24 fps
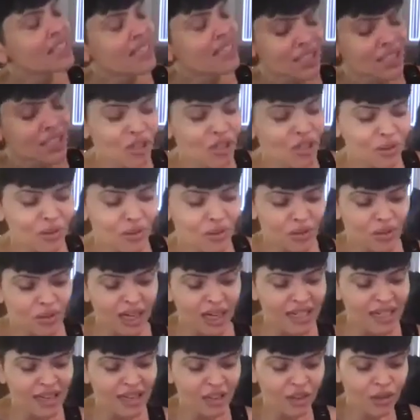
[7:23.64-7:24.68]
So
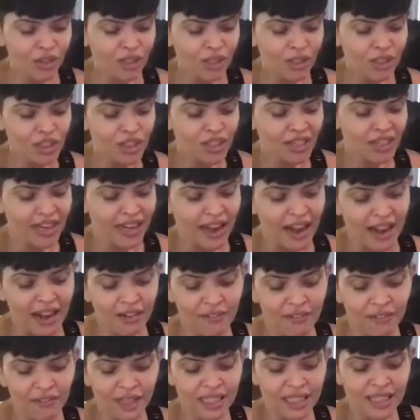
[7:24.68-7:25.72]
another question that I
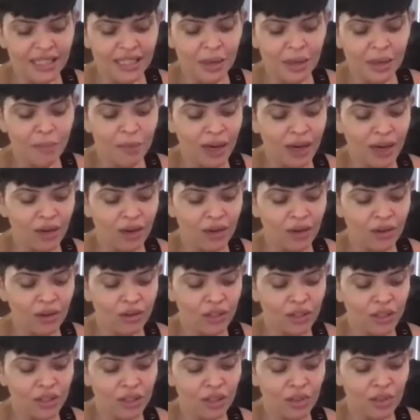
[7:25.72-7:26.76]
have is
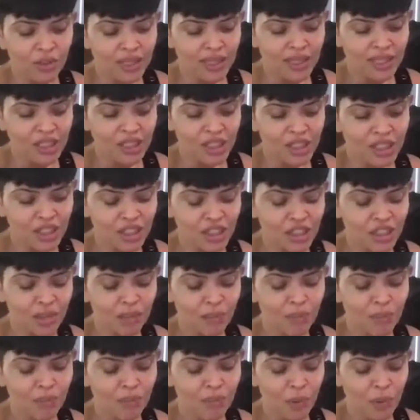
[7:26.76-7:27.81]
about your
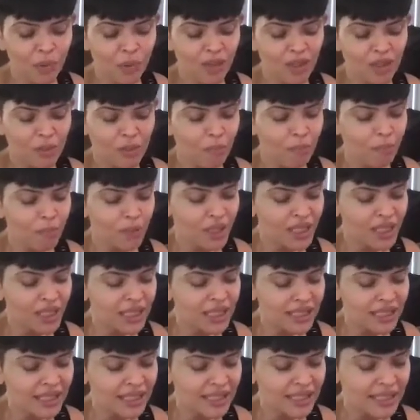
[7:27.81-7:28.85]
relationship with
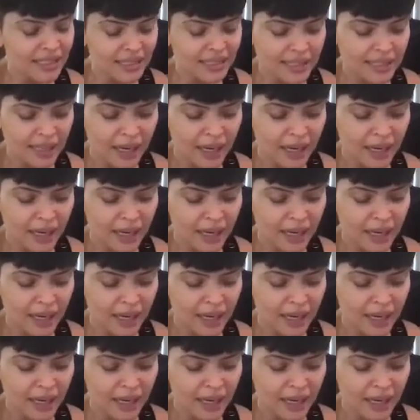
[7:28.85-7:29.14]
books.